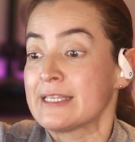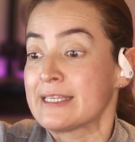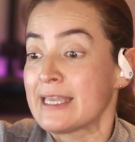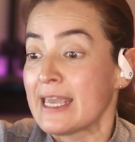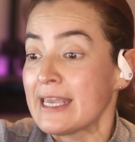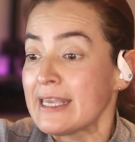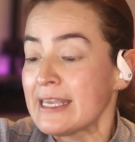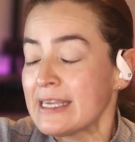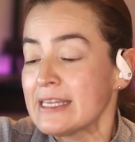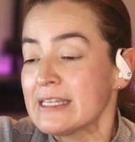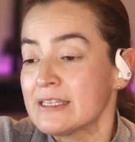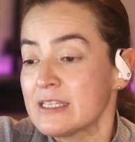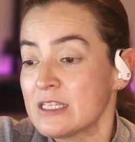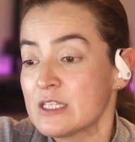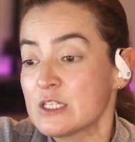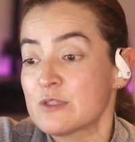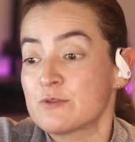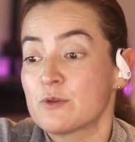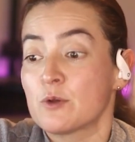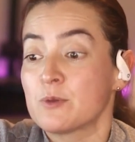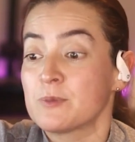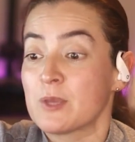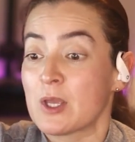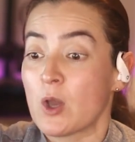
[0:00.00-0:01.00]
taking
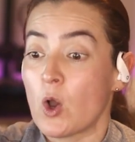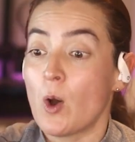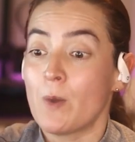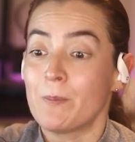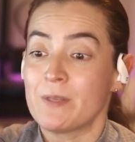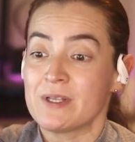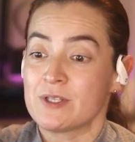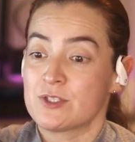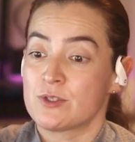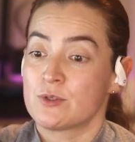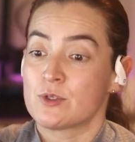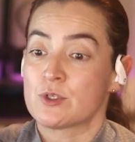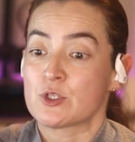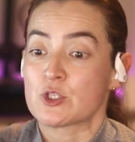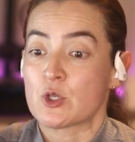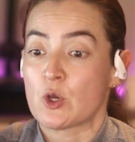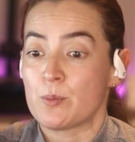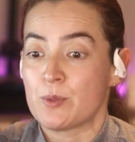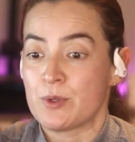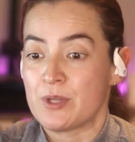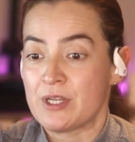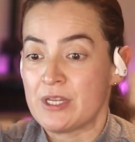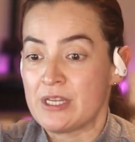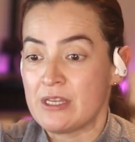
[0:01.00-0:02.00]
this from the open source
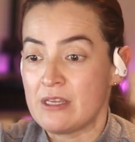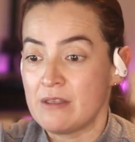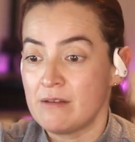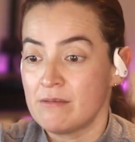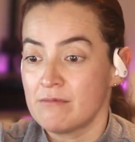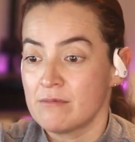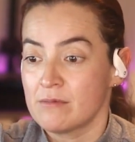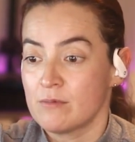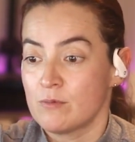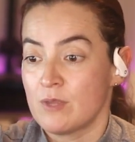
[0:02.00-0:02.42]
community.